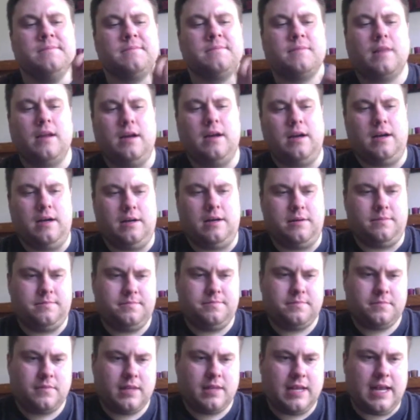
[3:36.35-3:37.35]

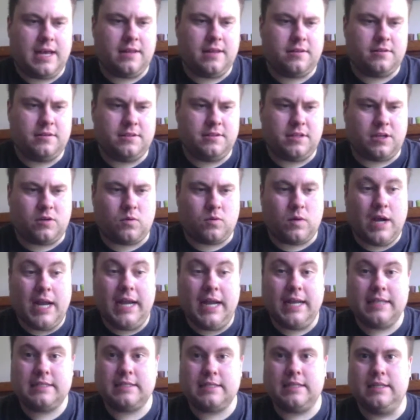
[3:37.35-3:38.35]
Catherine the
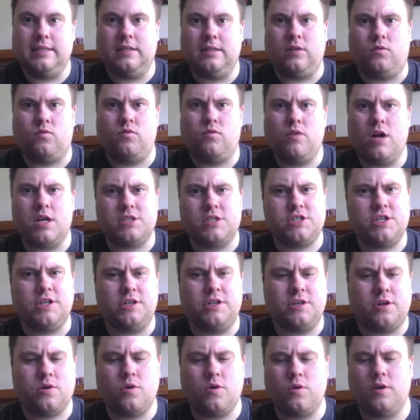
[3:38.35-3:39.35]
Great in the Russian
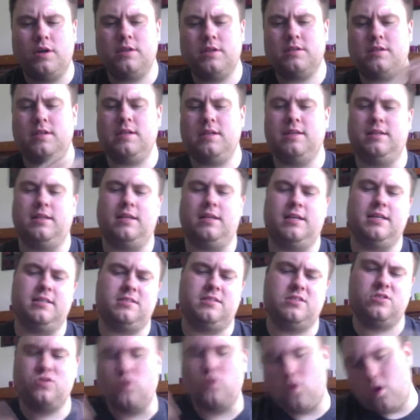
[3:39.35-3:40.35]
court in the
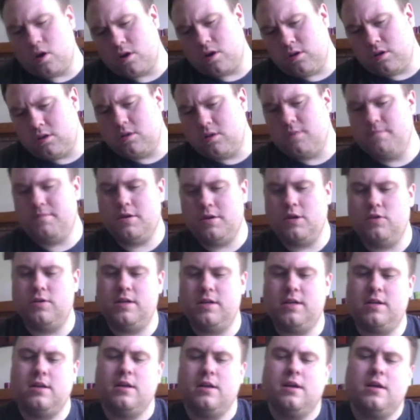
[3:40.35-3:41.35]
historical
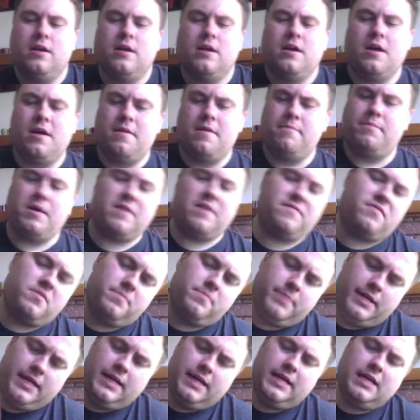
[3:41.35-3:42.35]
component. But for
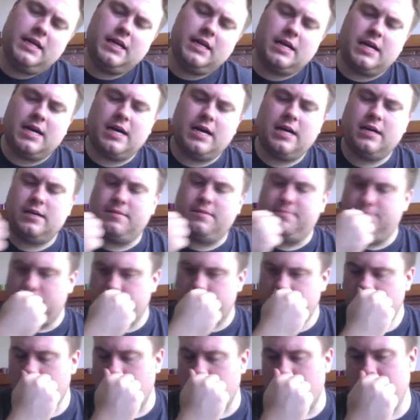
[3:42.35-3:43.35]
me,
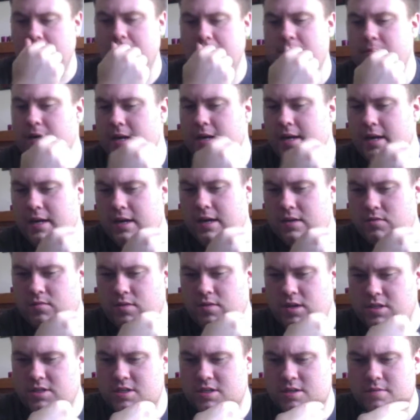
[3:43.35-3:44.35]
I like my
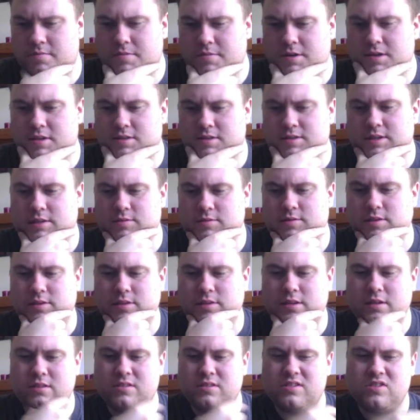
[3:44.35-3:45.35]
Russian Imperial Stouts a
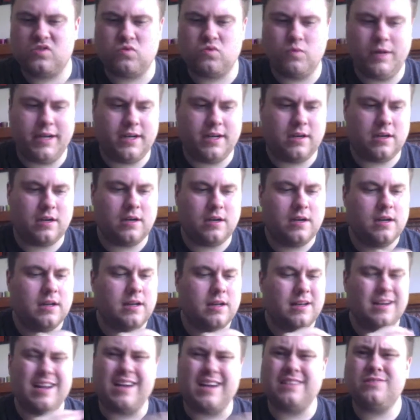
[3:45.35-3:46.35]
little sweeter.
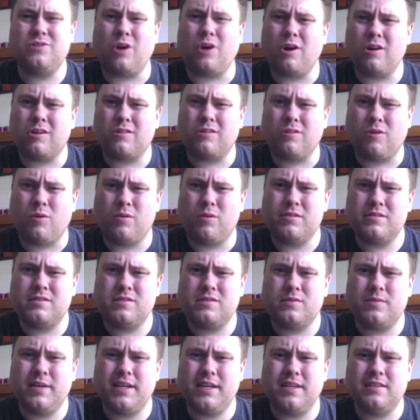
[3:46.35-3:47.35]
Not Dark Lord
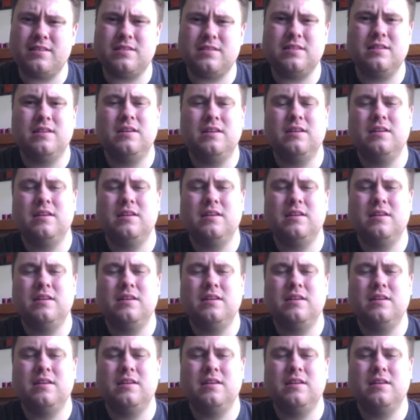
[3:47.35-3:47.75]
sweet.